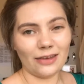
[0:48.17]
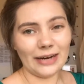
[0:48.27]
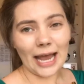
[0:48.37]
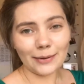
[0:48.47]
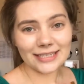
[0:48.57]

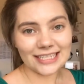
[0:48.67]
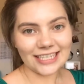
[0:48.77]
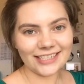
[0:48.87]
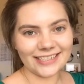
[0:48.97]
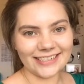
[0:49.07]
3
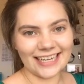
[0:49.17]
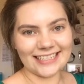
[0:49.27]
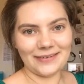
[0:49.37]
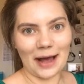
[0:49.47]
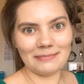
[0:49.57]
hours-ish
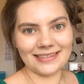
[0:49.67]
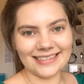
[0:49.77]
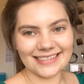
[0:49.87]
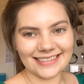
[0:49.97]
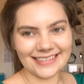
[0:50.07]
and see what
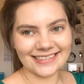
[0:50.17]
happens.